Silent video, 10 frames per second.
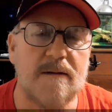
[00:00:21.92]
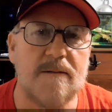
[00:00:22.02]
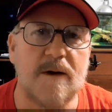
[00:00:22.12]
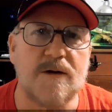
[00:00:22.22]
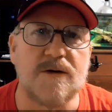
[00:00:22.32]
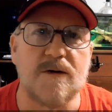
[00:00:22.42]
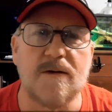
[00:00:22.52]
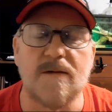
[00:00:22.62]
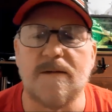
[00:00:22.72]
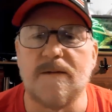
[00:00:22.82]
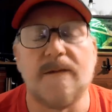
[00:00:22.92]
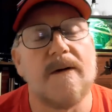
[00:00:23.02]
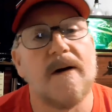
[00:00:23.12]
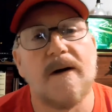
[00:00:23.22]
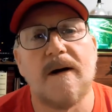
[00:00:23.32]
Not sure
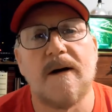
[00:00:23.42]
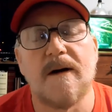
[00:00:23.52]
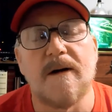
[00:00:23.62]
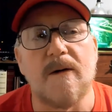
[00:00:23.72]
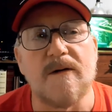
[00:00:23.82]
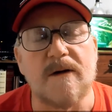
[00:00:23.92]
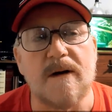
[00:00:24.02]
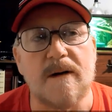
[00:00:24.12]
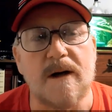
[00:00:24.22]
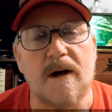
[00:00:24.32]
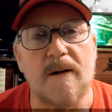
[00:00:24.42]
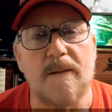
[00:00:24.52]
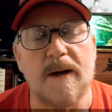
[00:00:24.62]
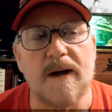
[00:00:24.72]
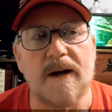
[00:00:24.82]
what's going to come.
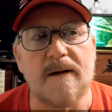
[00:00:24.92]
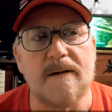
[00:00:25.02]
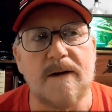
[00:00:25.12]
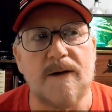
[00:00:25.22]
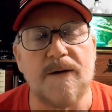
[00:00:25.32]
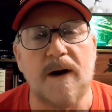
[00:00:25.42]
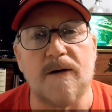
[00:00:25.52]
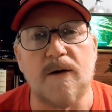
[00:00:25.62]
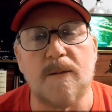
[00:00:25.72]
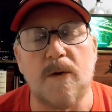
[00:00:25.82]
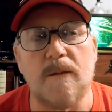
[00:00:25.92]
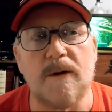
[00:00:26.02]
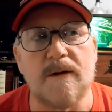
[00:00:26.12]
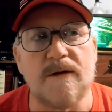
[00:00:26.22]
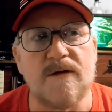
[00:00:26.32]
I got another doctor appointment
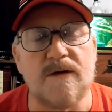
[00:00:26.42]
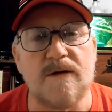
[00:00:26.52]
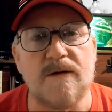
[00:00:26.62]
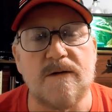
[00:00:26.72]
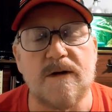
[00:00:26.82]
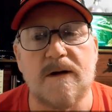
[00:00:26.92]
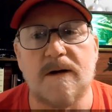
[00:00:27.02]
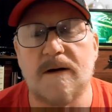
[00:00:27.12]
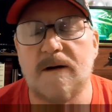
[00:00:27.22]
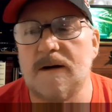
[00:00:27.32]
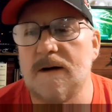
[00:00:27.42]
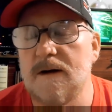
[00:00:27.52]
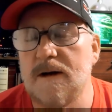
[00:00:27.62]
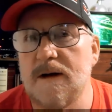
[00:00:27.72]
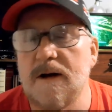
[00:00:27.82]
this Tuesday
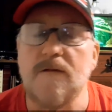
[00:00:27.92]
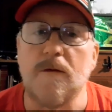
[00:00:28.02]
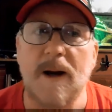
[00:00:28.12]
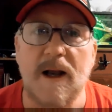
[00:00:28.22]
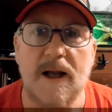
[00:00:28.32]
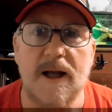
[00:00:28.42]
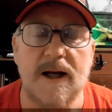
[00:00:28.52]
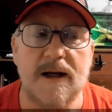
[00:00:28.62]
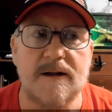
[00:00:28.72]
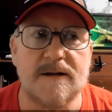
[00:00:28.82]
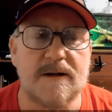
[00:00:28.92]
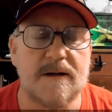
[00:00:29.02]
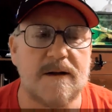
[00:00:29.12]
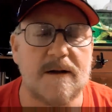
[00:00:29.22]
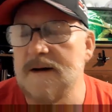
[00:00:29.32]
for my legs.
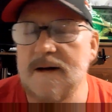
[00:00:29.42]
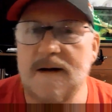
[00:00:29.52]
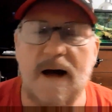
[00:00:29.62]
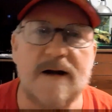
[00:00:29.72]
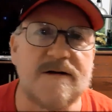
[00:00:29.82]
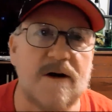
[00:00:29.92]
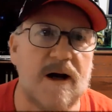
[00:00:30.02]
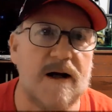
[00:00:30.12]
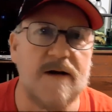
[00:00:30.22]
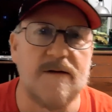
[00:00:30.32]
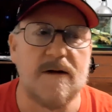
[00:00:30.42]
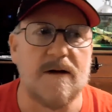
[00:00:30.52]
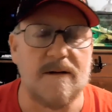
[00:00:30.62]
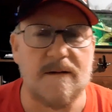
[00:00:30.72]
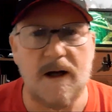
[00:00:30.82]
I just thought I'd give a
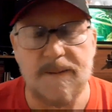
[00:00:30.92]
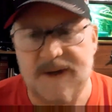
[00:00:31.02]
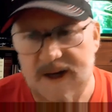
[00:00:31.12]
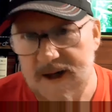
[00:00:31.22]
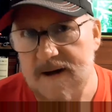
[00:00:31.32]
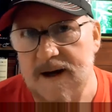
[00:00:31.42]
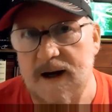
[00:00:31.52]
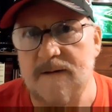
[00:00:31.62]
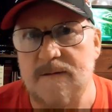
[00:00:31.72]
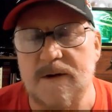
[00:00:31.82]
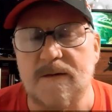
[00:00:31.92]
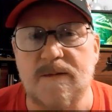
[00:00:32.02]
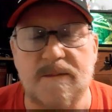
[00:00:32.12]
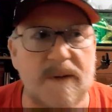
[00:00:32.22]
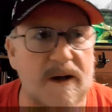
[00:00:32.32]
little update of kind of what's
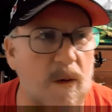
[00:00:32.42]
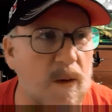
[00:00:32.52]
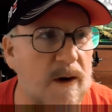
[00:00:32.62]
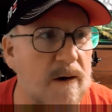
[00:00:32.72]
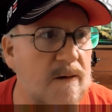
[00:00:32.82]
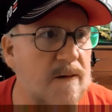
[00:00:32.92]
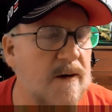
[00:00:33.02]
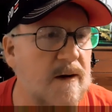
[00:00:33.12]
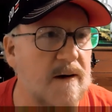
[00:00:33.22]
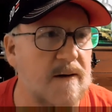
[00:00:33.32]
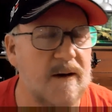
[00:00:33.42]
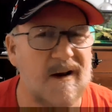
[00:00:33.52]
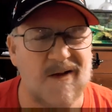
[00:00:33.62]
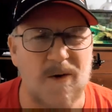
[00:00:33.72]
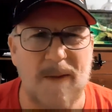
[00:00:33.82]
been going on.
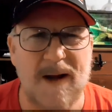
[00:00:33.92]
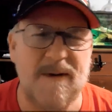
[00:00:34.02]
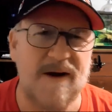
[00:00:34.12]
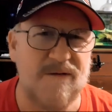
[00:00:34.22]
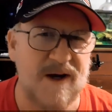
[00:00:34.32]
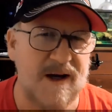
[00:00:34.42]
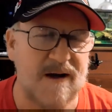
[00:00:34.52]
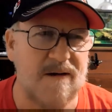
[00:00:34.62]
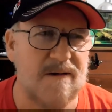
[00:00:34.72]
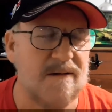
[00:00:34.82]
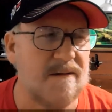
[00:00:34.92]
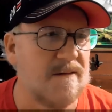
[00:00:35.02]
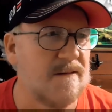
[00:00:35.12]
There may be a video.